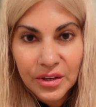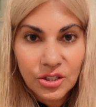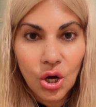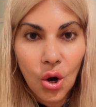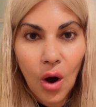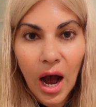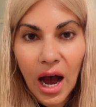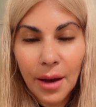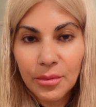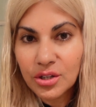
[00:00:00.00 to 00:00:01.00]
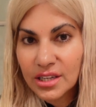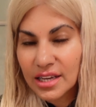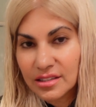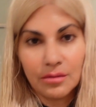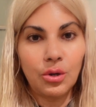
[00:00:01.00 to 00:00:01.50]
So I'm your
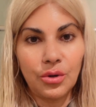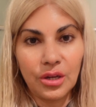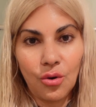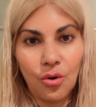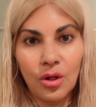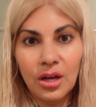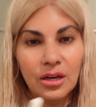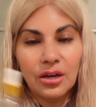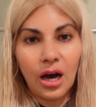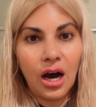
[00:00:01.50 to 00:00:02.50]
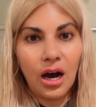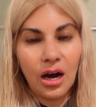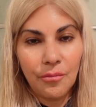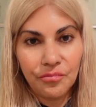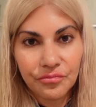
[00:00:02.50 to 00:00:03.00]
testimonial
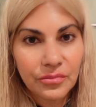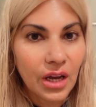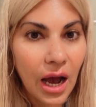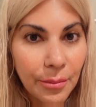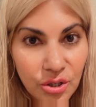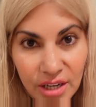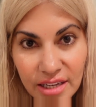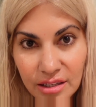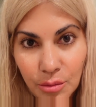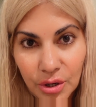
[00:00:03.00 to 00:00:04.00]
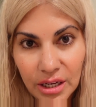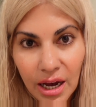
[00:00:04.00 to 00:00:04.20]
um, I'm your testimony.